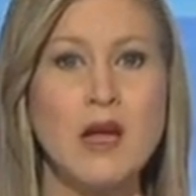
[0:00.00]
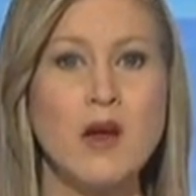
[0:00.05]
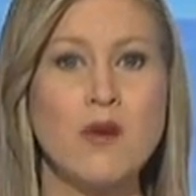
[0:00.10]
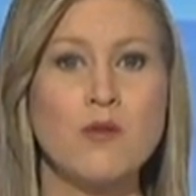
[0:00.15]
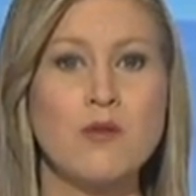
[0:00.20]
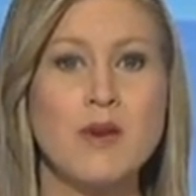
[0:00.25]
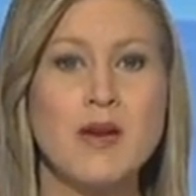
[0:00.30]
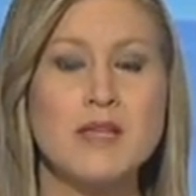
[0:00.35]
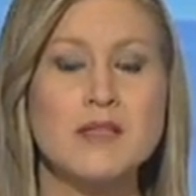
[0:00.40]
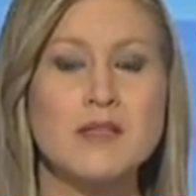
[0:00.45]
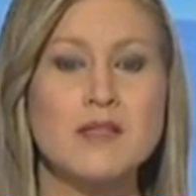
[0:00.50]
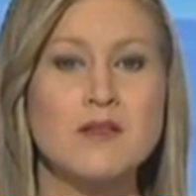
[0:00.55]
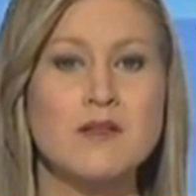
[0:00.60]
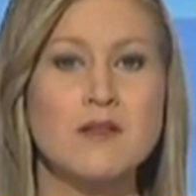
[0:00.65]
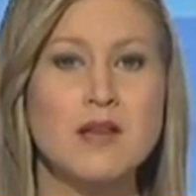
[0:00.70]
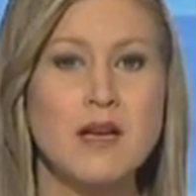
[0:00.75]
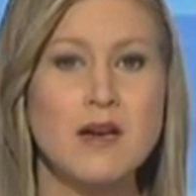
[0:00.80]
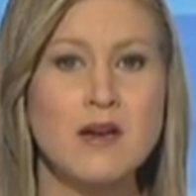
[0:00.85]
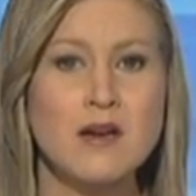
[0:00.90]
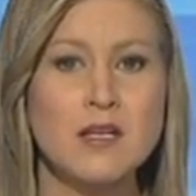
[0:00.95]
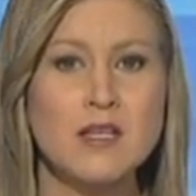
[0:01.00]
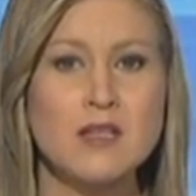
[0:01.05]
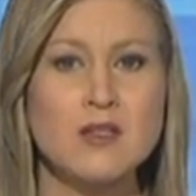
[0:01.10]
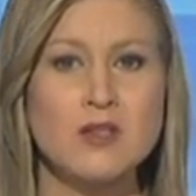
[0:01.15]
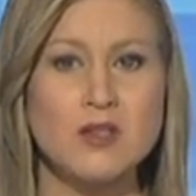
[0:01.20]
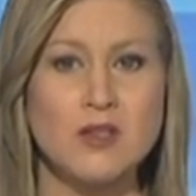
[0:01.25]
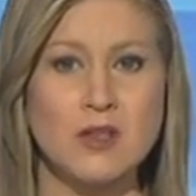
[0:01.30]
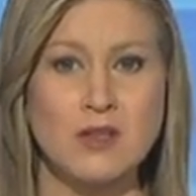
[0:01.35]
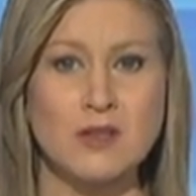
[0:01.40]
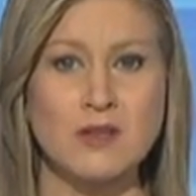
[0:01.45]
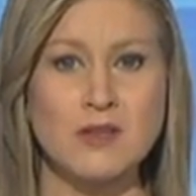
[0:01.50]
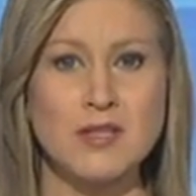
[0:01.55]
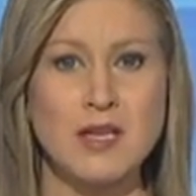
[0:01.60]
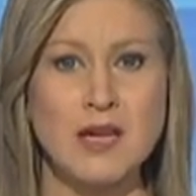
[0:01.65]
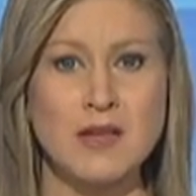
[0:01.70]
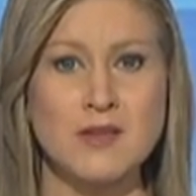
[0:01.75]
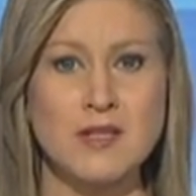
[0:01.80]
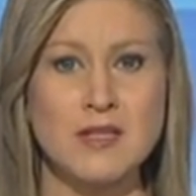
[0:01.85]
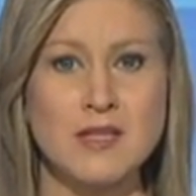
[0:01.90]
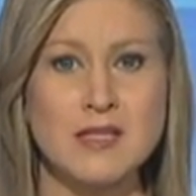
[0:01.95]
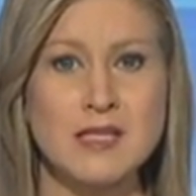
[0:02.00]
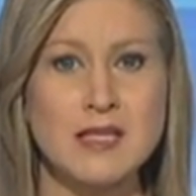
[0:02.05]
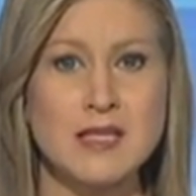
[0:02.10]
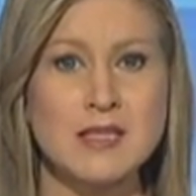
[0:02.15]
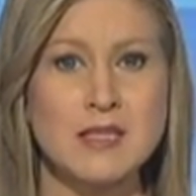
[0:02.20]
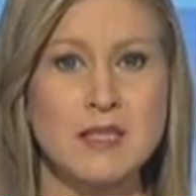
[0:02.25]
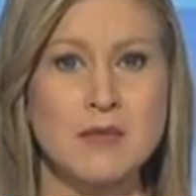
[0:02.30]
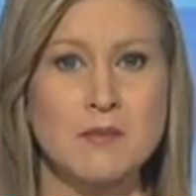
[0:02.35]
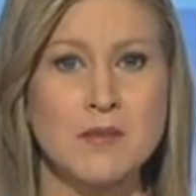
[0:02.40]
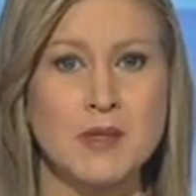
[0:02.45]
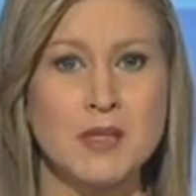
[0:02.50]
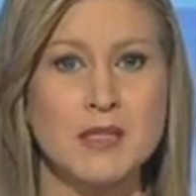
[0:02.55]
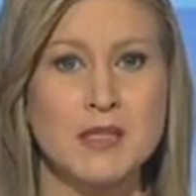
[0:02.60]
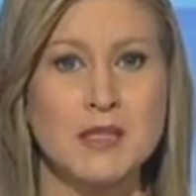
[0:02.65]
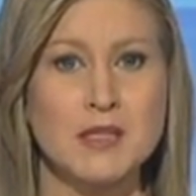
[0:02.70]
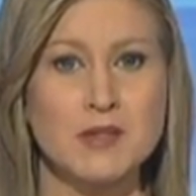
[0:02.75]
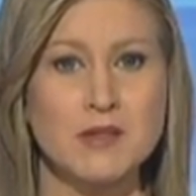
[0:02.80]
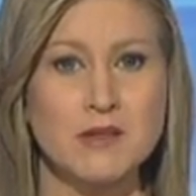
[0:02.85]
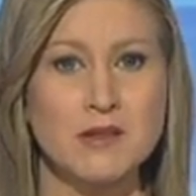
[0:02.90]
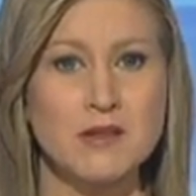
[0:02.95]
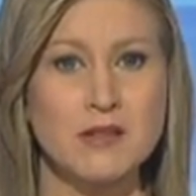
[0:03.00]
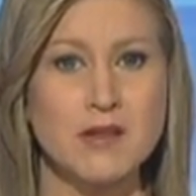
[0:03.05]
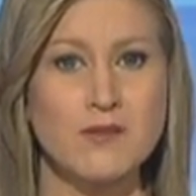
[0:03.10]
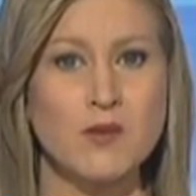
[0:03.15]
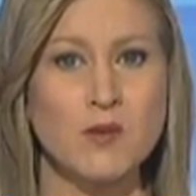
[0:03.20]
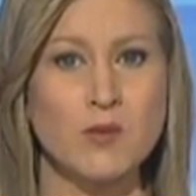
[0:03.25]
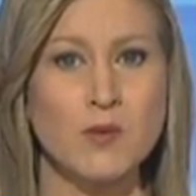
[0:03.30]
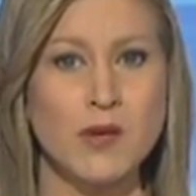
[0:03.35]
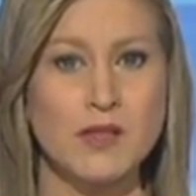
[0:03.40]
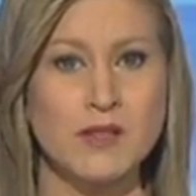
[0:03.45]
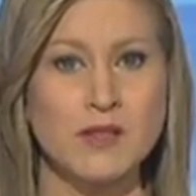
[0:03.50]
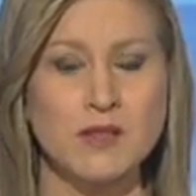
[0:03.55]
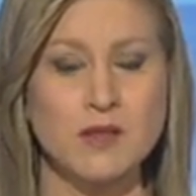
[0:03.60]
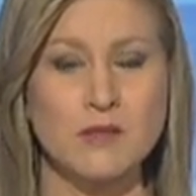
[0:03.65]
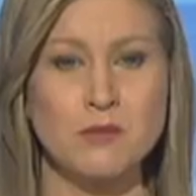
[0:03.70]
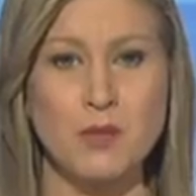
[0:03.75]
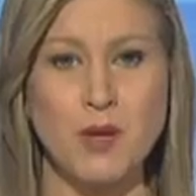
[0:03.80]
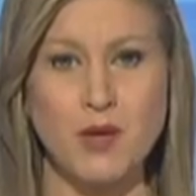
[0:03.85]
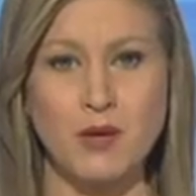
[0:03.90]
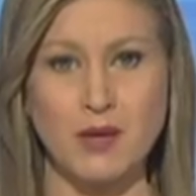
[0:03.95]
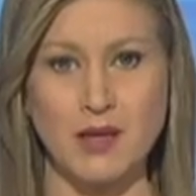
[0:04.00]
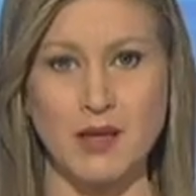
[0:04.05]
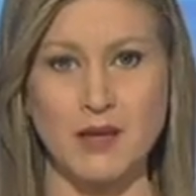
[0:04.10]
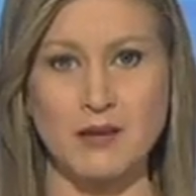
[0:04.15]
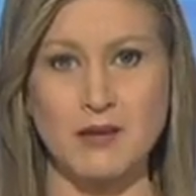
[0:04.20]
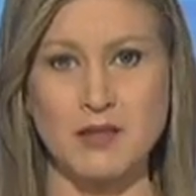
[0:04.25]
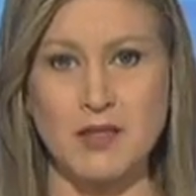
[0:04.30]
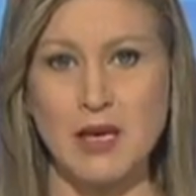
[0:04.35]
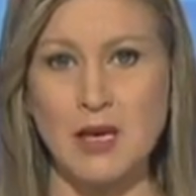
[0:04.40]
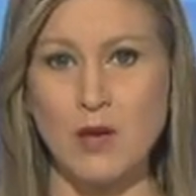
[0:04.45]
raised their concerns at the 6th Ministerial of the Western Balkans,